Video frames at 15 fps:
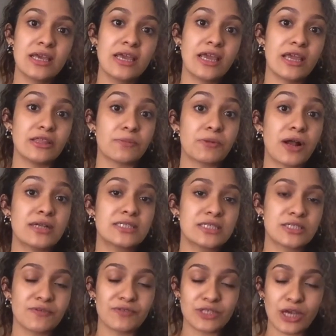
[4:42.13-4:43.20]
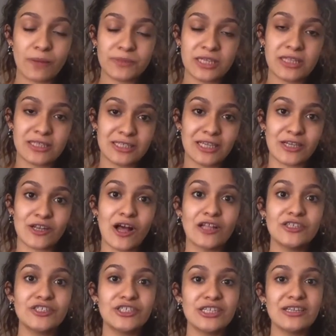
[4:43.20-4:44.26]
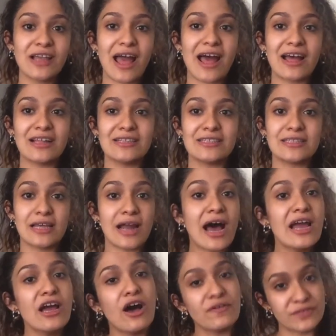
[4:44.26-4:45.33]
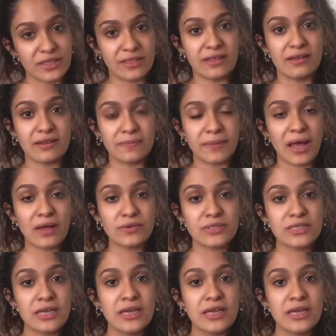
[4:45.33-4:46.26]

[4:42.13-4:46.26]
in the process of adopting this technology, and that I often think about,